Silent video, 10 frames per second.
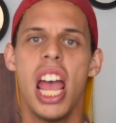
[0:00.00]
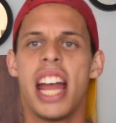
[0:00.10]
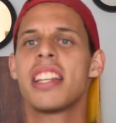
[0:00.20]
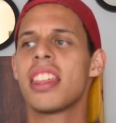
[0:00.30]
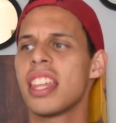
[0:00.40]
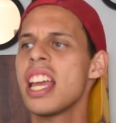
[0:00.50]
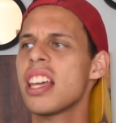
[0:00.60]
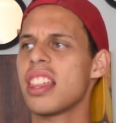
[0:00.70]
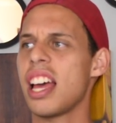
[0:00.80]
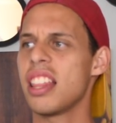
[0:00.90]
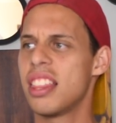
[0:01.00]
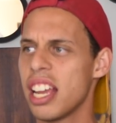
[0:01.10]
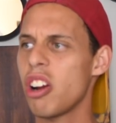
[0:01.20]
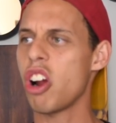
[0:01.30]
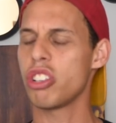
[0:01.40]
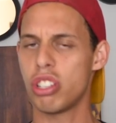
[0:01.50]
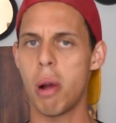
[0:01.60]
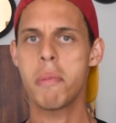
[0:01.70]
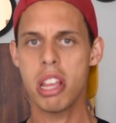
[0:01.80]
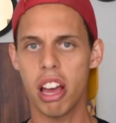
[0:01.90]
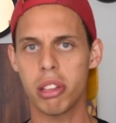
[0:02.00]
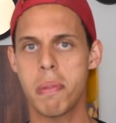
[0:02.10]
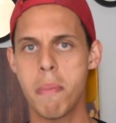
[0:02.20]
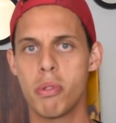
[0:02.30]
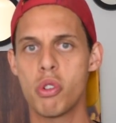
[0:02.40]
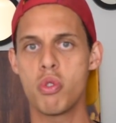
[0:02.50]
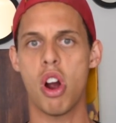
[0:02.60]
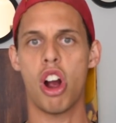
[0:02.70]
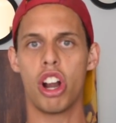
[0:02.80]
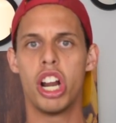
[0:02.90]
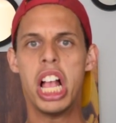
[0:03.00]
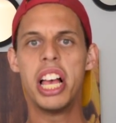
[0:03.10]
And to think that there are so many other people who are